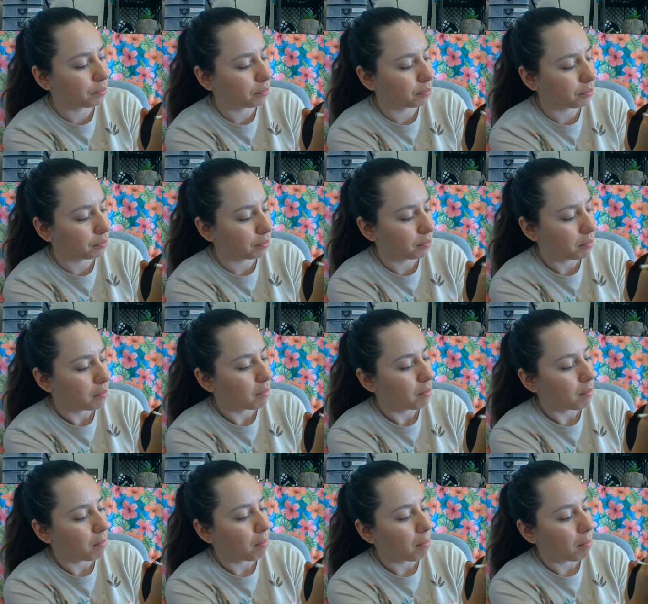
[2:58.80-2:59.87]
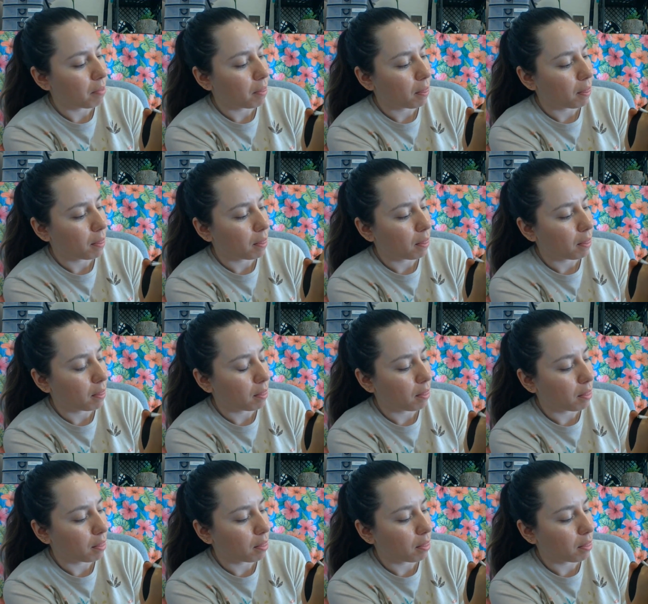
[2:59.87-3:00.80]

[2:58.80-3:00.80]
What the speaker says: No one is speaking in this clip.